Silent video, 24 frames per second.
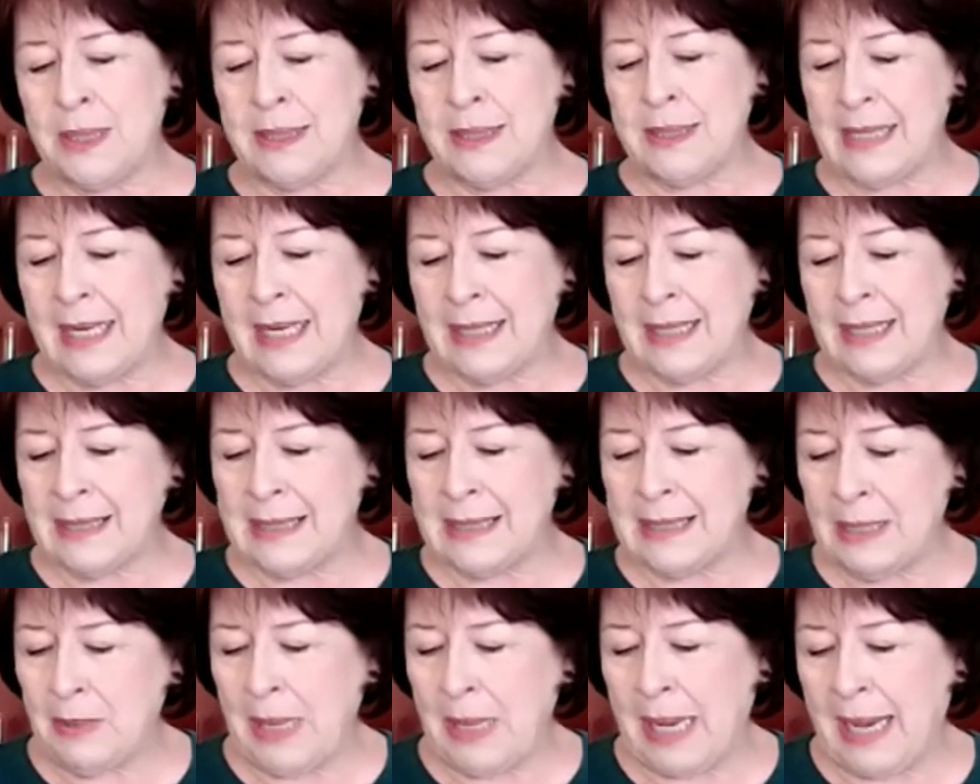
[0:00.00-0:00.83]
is like a
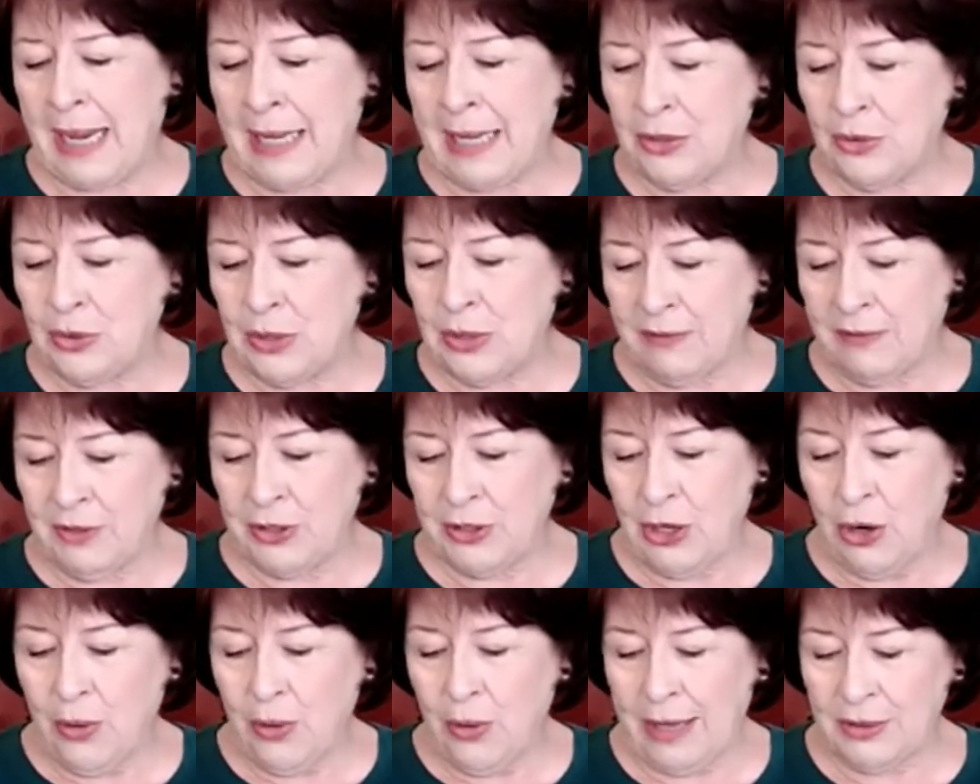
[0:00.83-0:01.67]
tea bag. You never
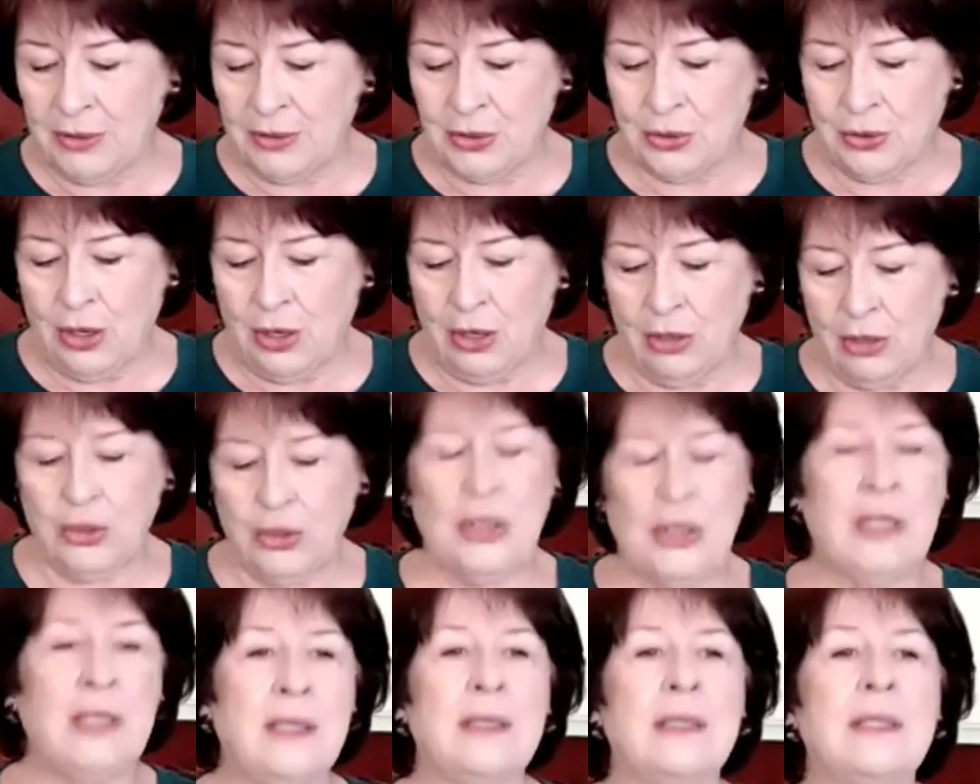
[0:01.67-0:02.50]
know how strong she
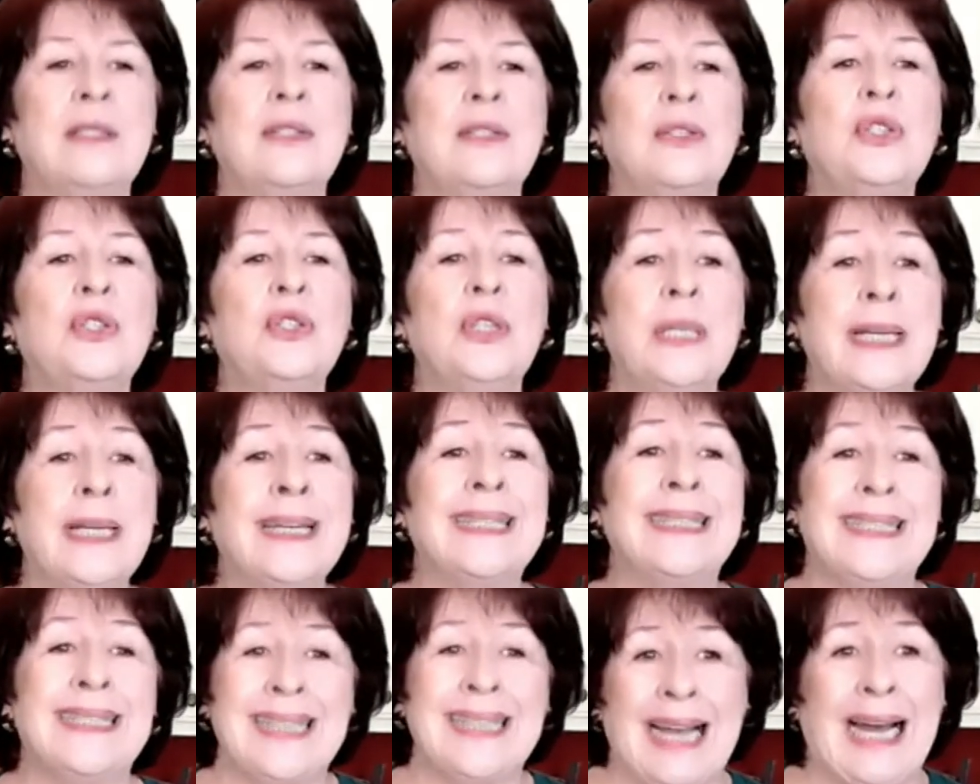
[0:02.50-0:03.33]
is until she
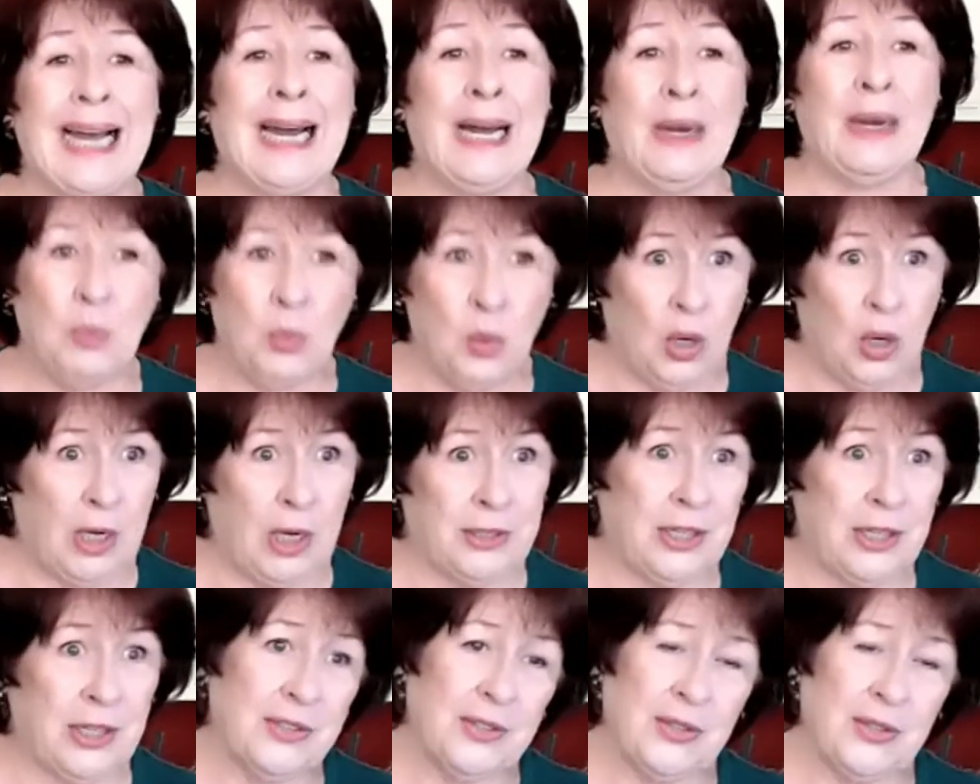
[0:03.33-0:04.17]
gets in hot
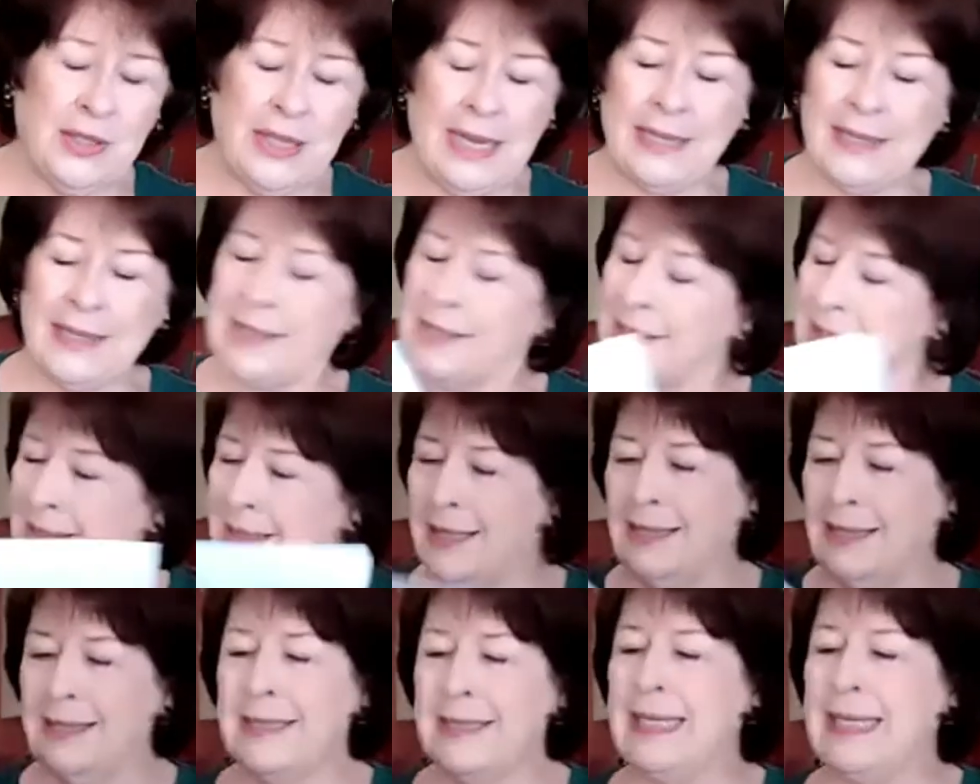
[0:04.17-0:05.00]
water. So
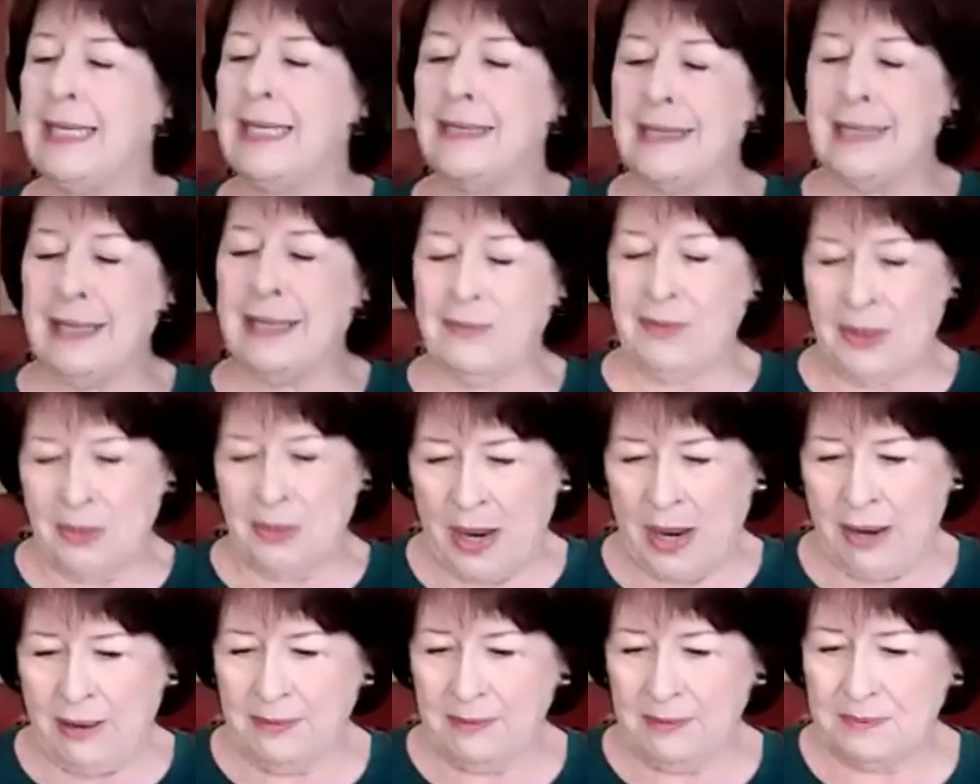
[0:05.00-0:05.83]
tea is
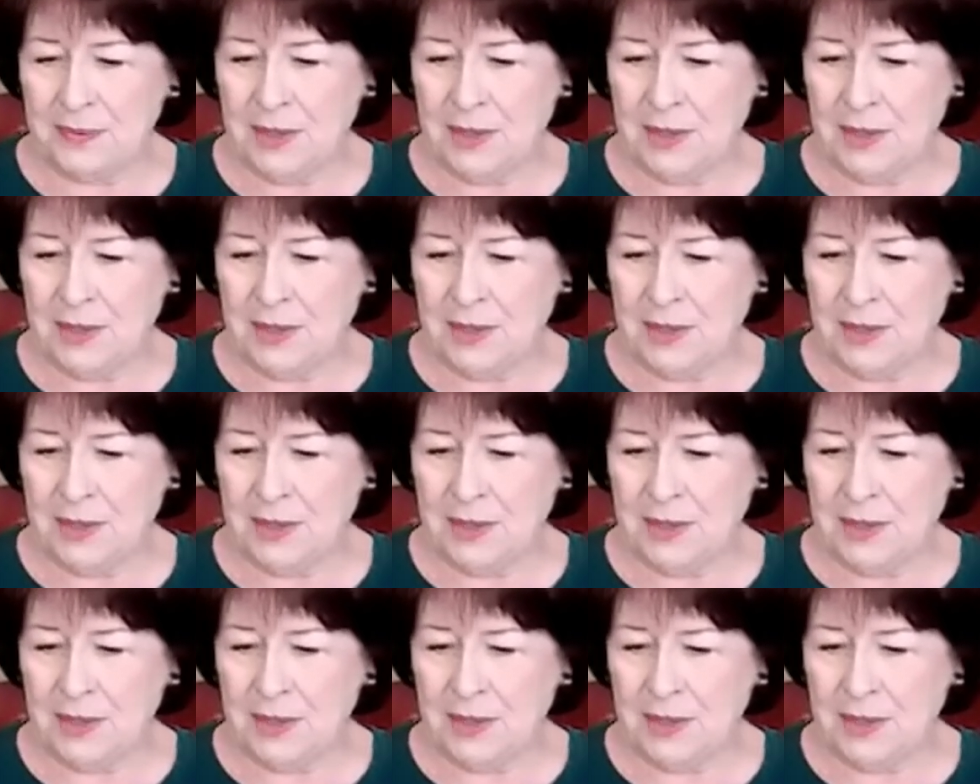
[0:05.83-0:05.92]
everywhere.